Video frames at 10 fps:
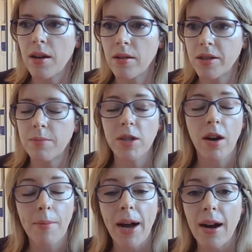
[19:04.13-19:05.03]
some
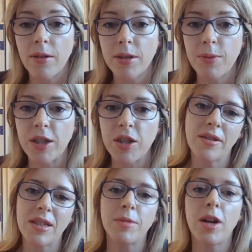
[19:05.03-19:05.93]
time out, which
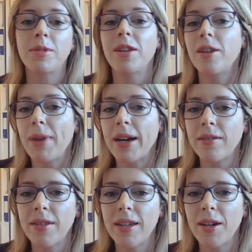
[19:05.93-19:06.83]
sometimes I look back and
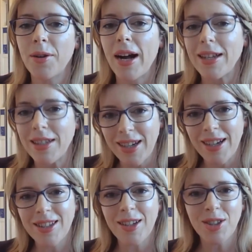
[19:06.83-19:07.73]
think, oh, I had
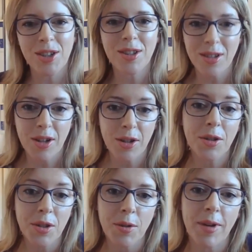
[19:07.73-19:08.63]
such a
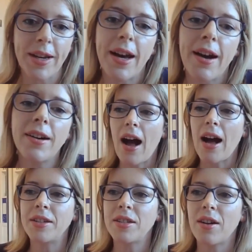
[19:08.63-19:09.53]
good career
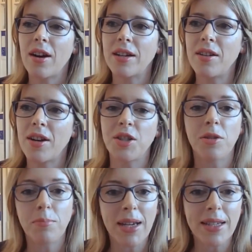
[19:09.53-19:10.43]
and I do
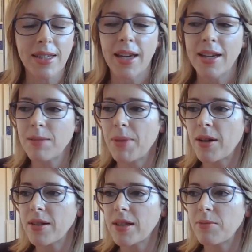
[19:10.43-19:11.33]
miss it.
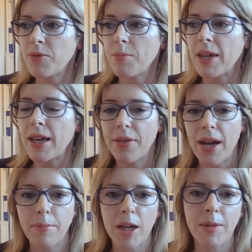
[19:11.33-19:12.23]
But for me at
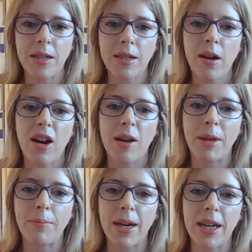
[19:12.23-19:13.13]
that moment in time,
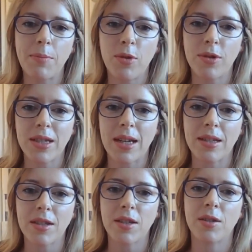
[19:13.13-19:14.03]
it made more
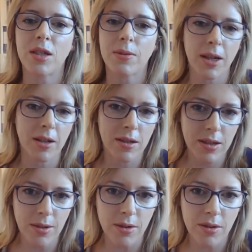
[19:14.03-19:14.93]
sense to just
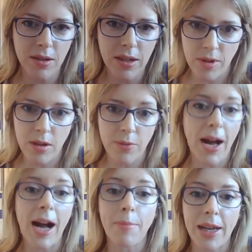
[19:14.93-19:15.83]
focus on the
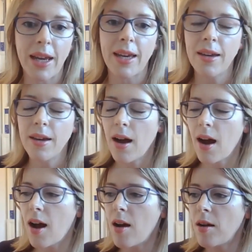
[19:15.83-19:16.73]
family,
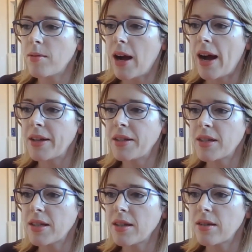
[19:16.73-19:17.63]

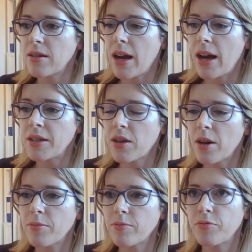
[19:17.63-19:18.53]
and
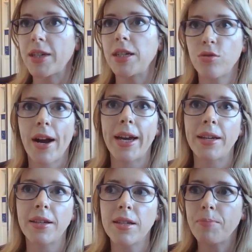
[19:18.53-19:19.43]
I
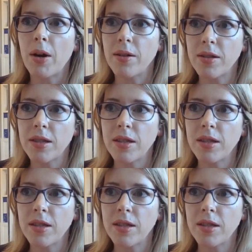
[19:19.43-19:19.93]
retrained. But